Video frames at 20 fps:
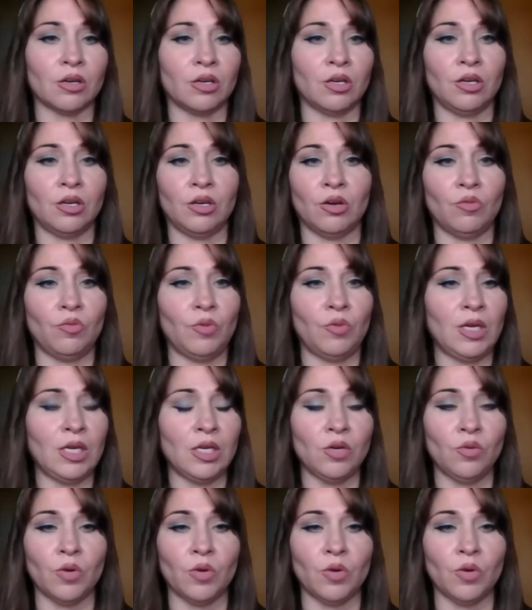We need
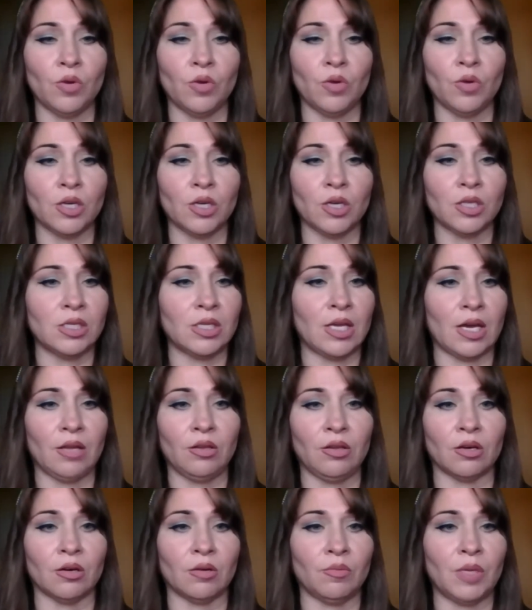to work together
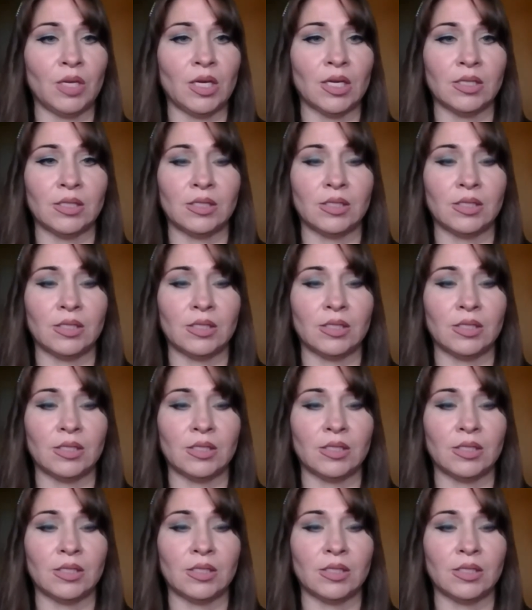because,